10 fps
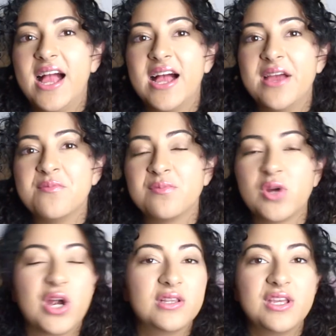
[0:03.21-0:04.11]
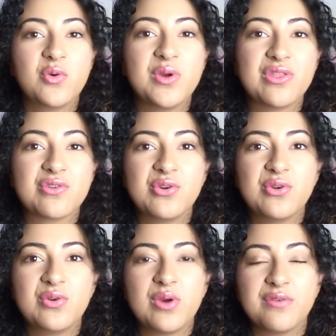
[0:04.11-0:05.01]
I'm currently going
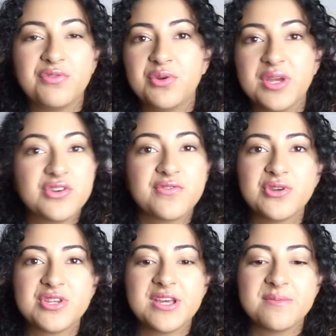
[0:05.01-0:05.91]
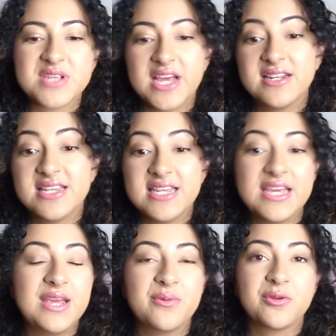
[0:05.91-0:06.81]
through a few interview tips, and
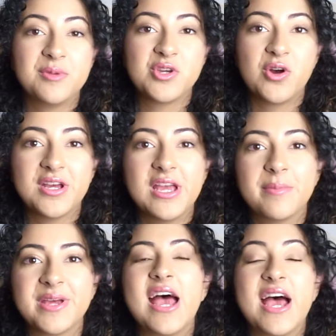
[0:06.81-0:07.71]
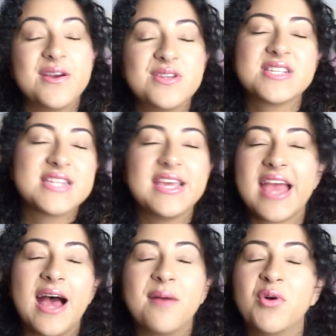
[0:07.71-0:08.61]
today we're going to be talking about how to stay
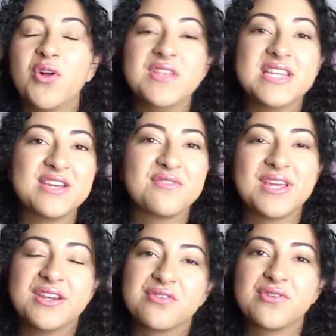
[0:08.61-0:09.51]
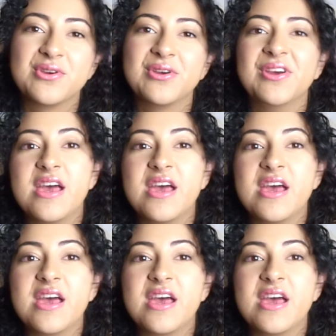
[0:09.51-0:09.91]
calm on the day of the interview.